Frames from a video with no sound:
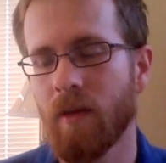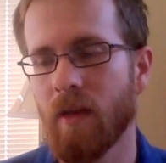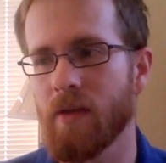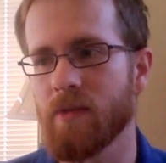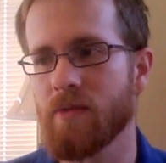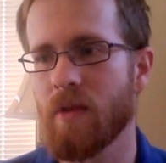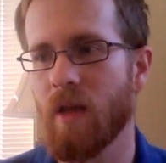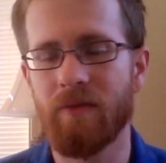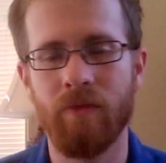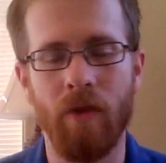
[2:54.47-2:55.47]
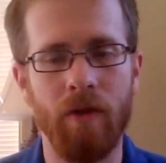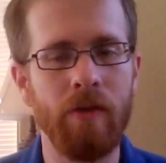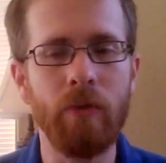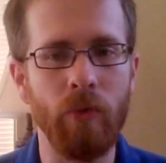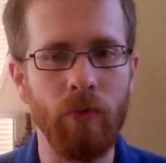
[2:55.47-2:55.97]
is kind of a
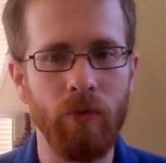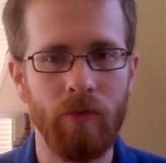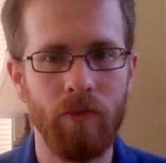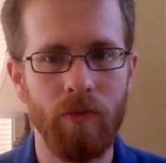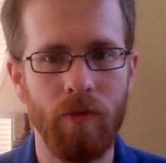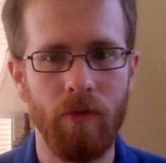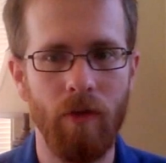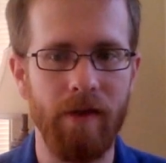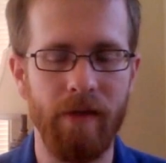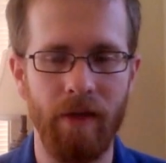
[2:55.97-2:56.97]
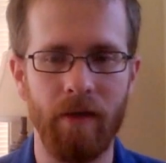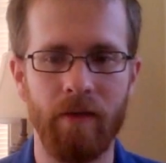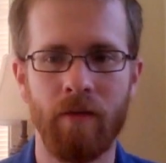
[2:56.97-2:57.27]
new idea.